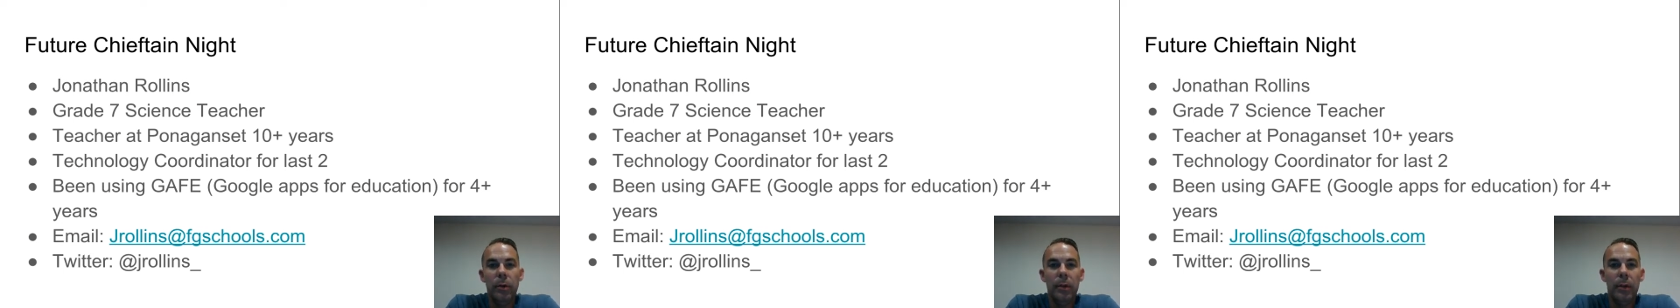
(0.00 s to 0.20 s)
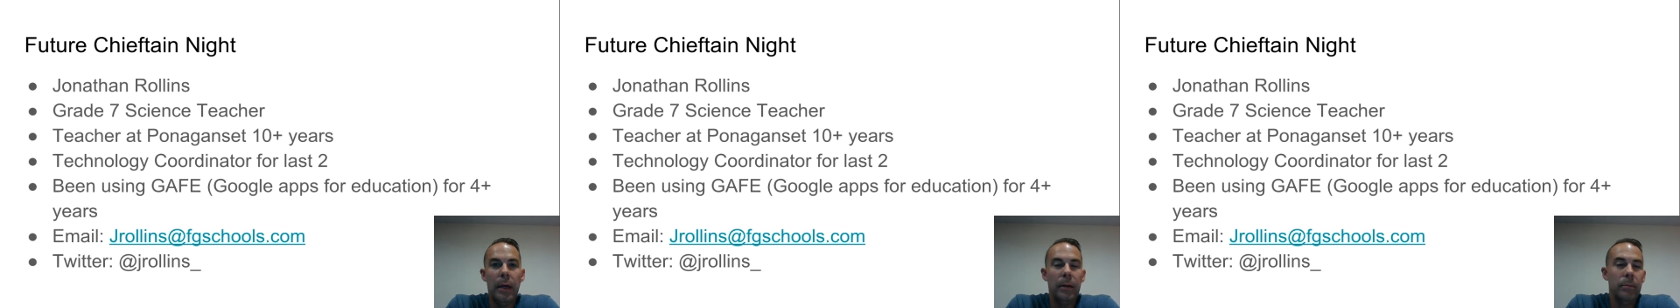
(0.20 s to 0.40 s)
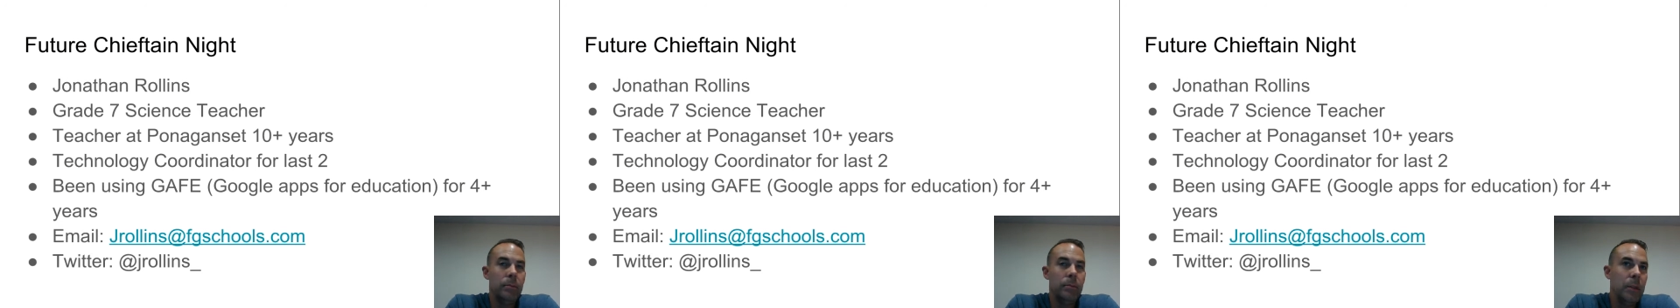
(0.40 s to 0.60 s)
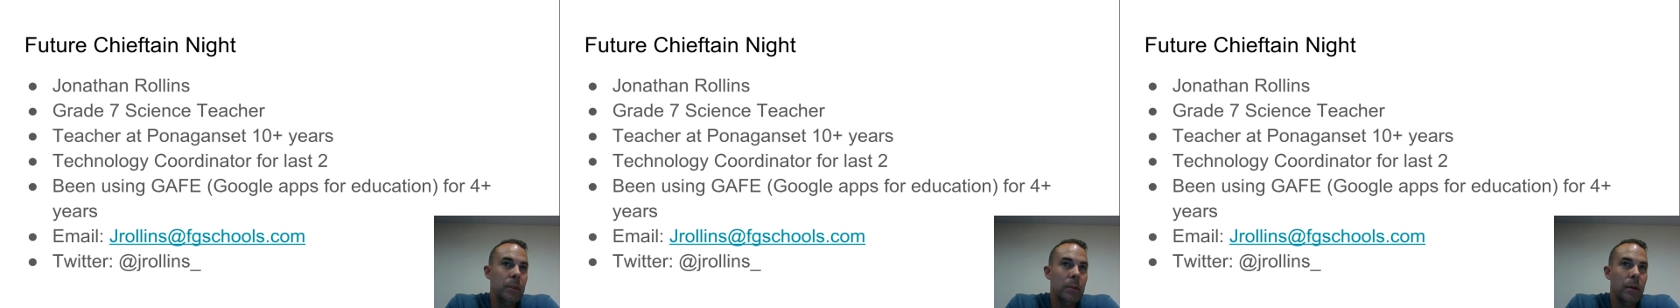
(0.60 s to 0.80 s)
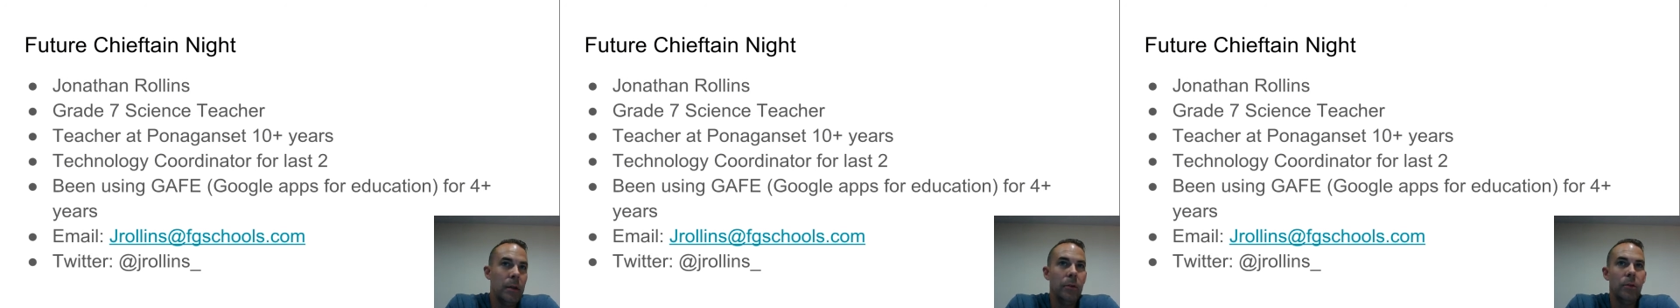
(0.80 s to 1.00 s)
That
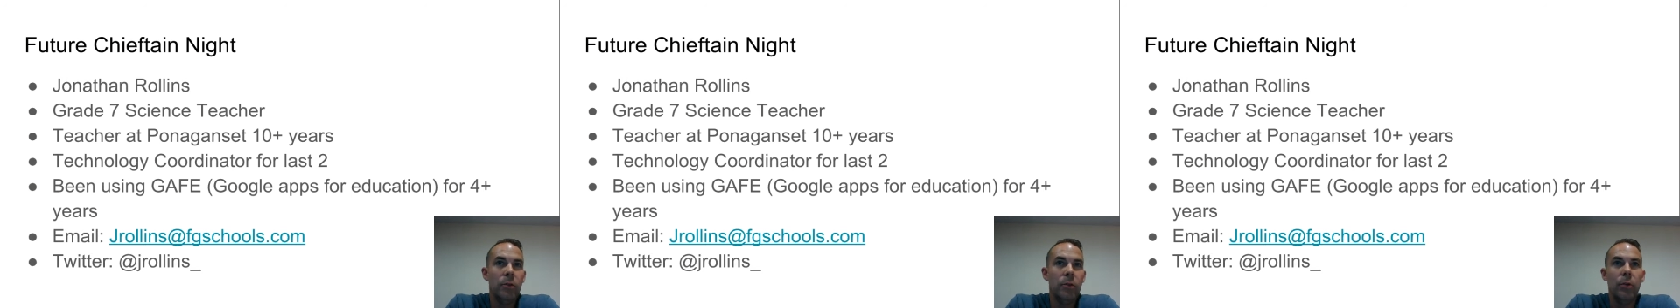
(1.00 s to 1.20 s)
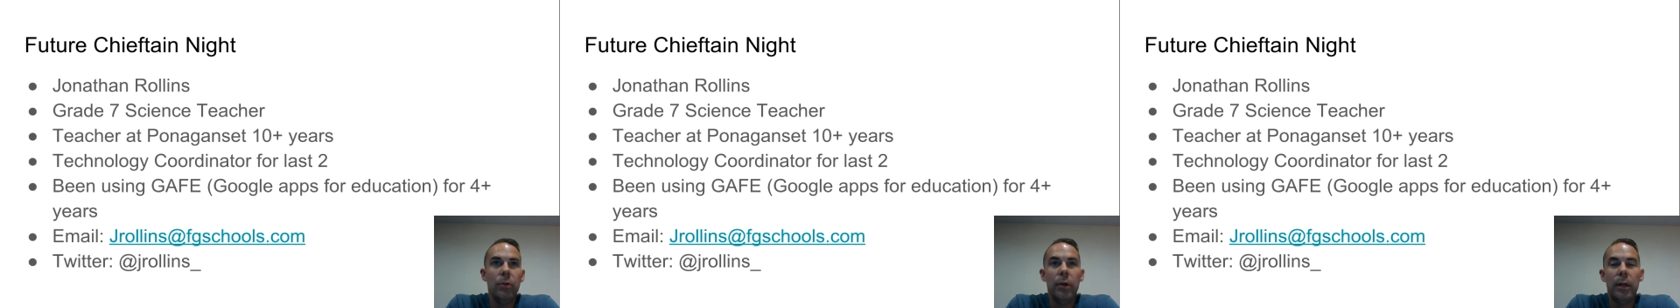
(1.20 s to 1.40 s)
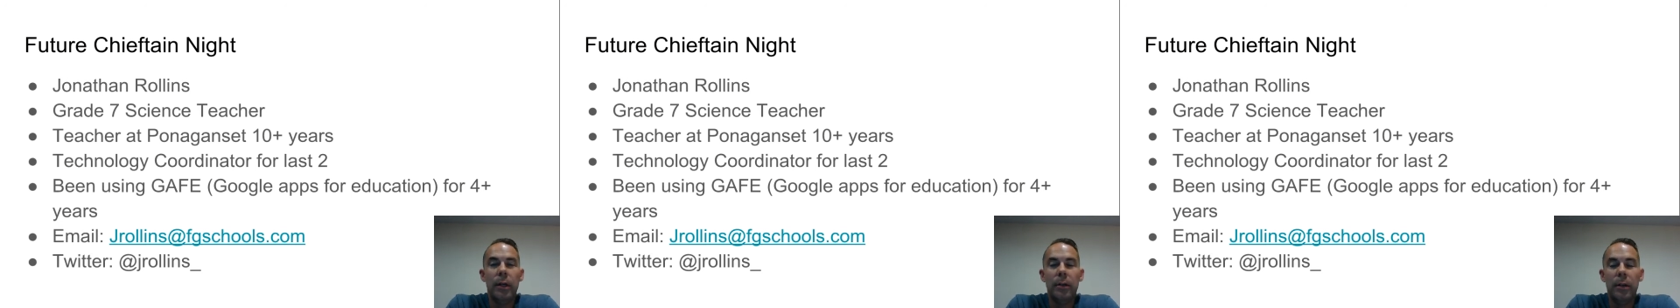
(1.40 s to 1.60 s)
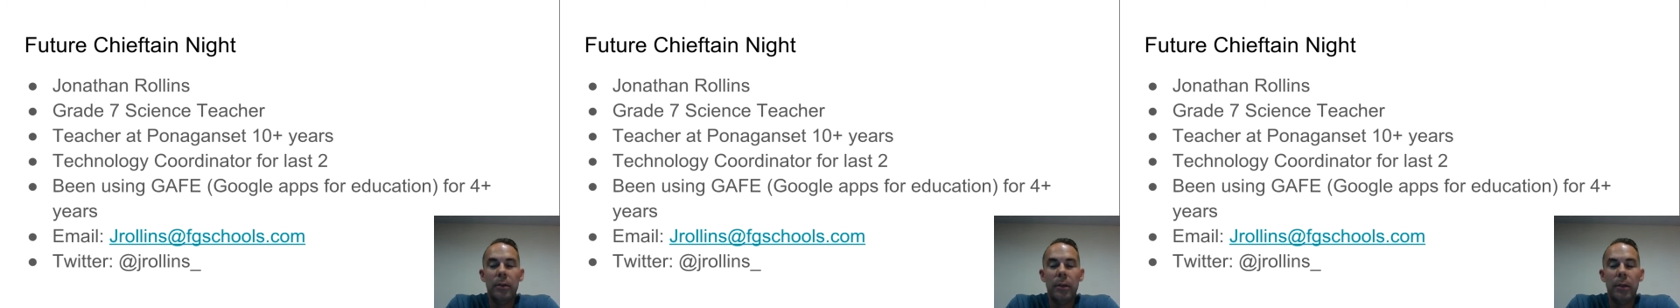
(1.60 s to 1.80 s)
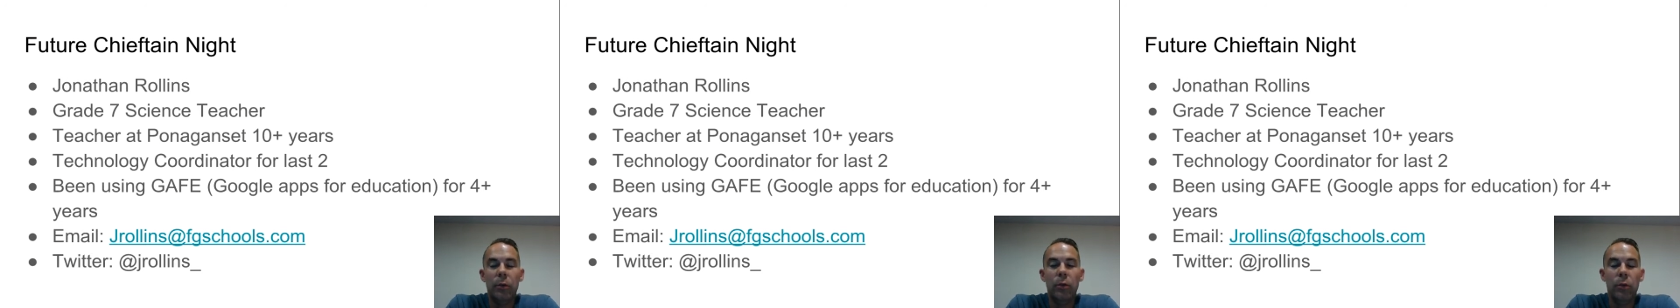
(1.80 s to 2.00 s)
entitles, looking at things
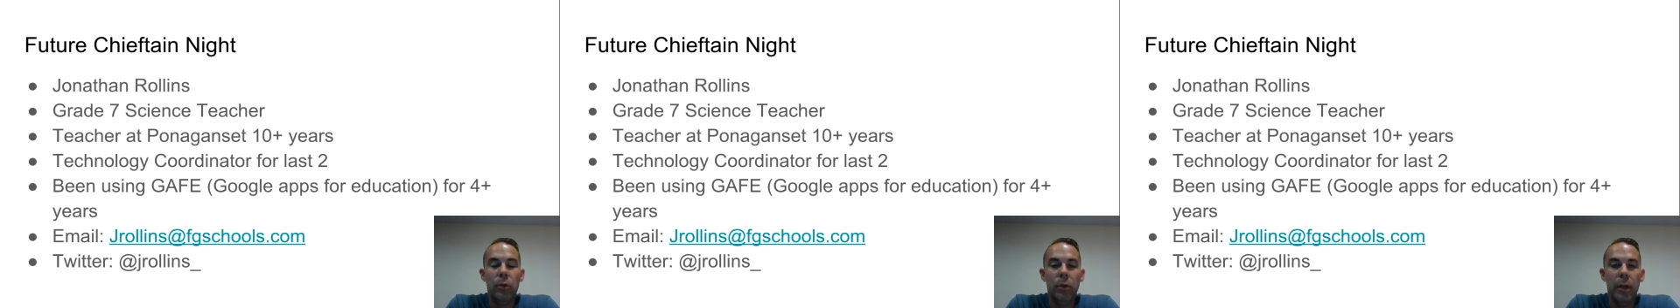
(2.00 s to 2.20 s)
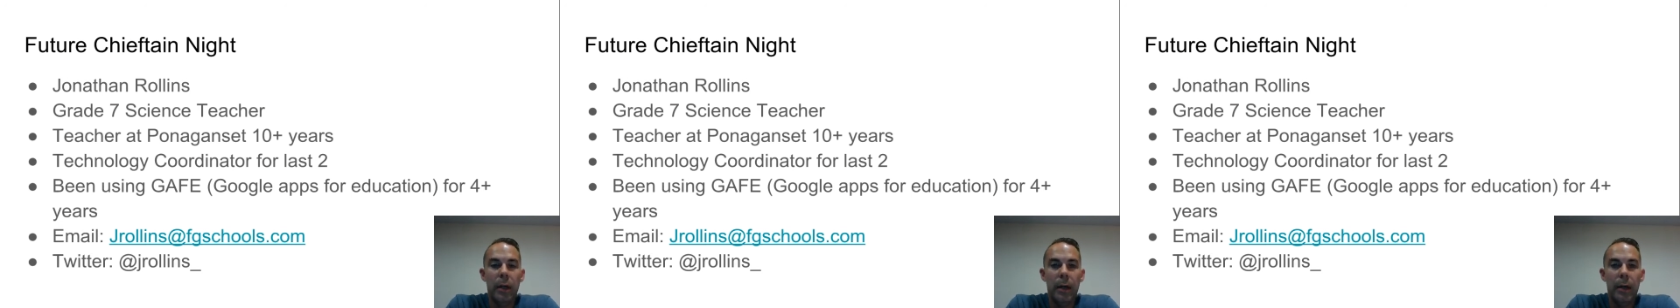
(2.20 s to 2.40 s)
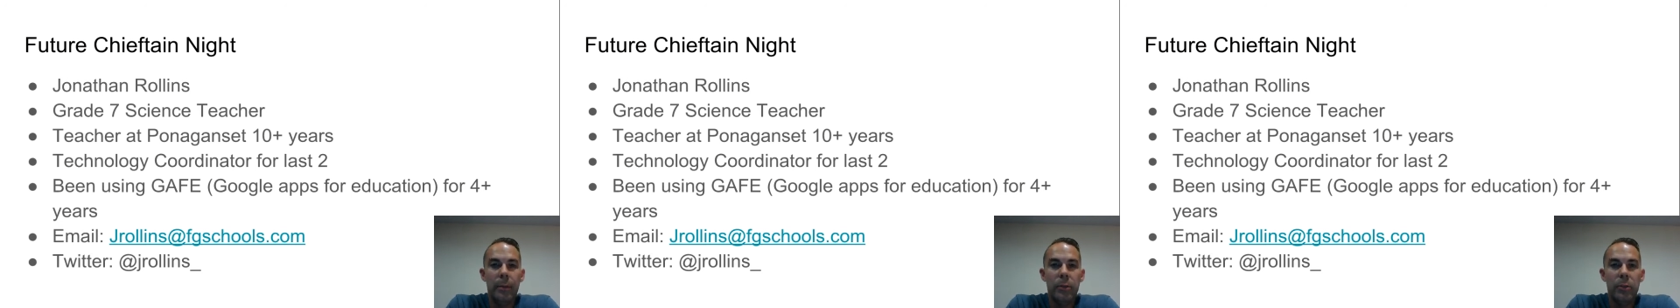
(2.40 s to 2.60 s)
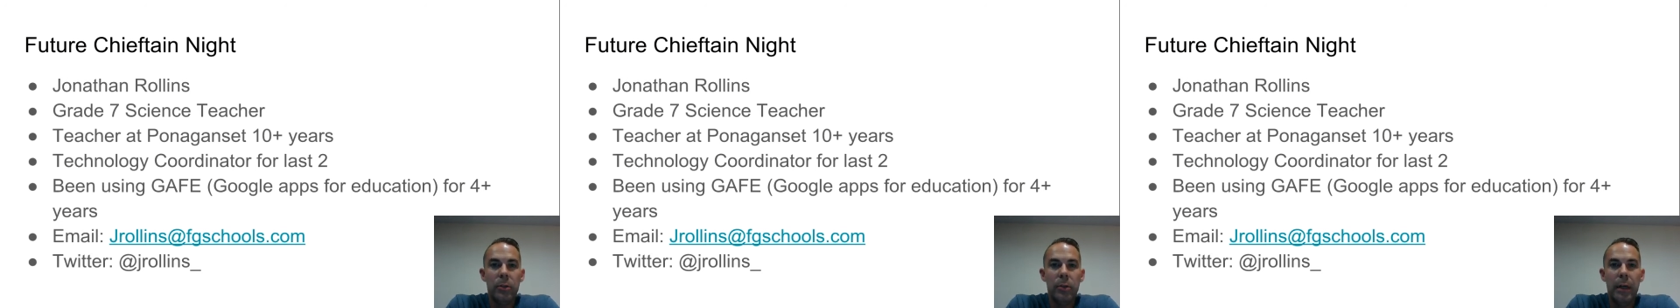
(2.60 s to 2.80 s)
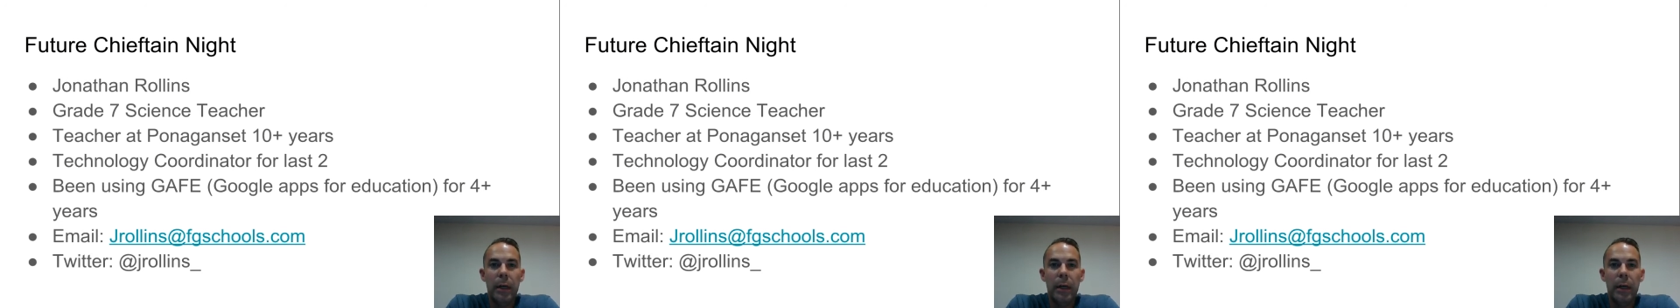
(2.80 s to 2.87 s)
like Google Apps,